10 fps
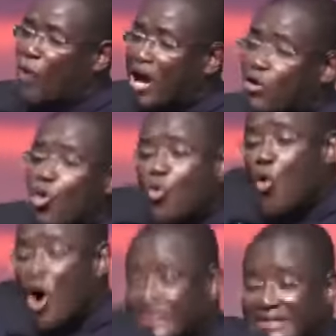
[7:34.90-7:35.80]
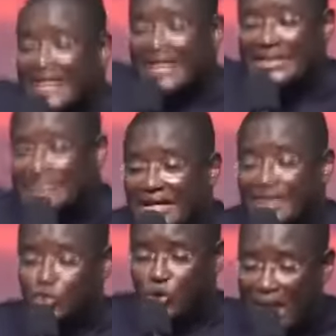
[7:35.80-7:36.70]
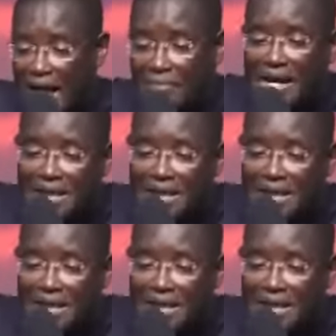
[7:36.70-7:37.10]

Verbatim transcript: one who was and is and is to come,